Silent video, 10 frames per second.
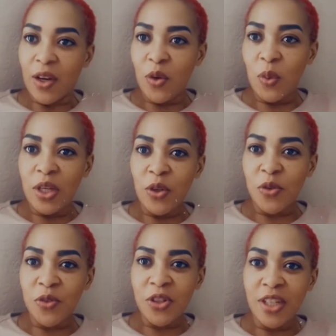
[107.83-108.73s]
With no
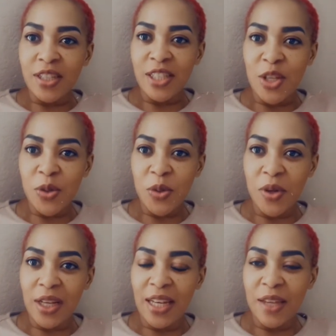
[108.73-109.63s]
further ado,
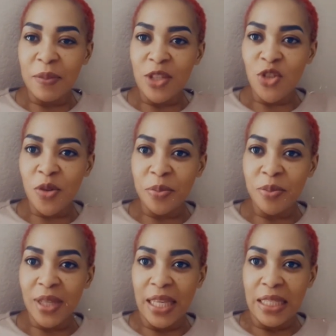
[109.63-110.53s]
let me
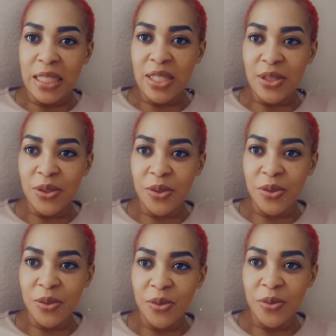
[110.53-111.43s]
jump into
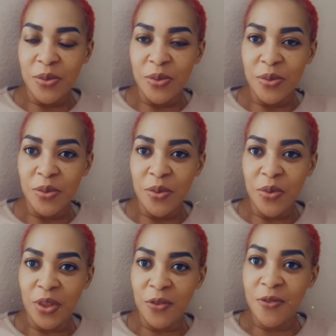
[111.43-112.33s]

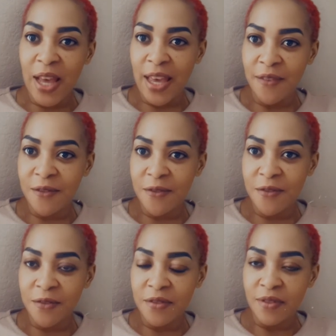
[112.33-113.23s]
the
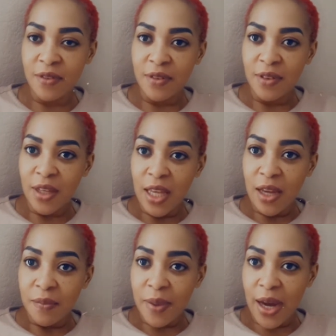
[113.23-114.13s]
five
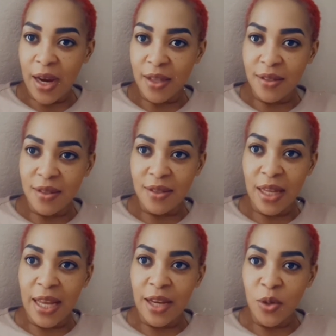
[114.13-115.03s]
parts
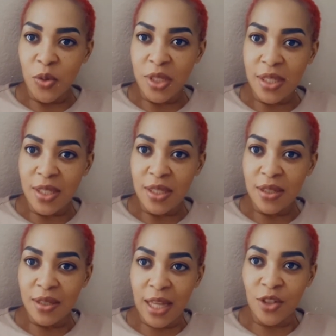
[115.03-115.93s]
that I notice
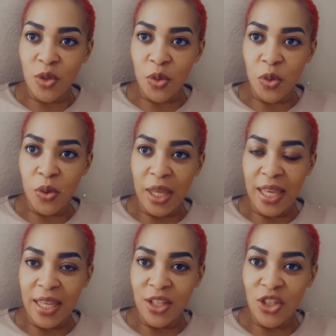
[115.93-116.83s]
that show
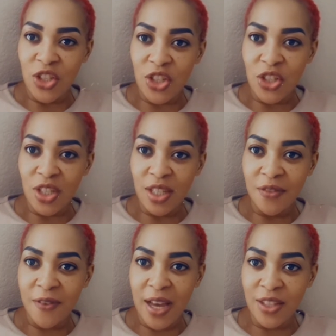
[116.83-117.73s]
age
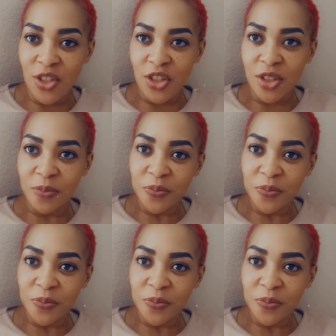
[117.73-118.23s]
faster.